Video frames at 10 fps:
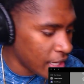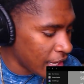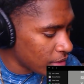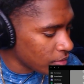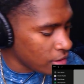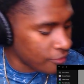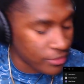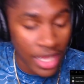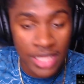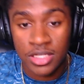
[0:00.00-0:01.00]
Adderall, if you
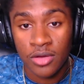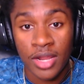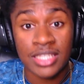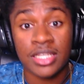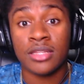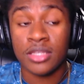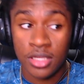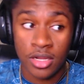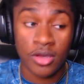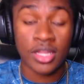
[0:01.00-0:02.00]
guys know it, that's a,
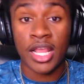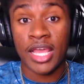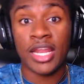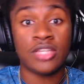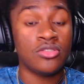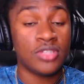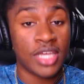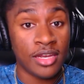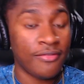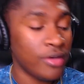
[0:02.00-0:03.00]
you know, a thing that you
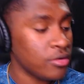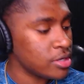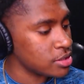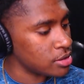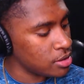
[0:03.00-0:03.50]
take to focus.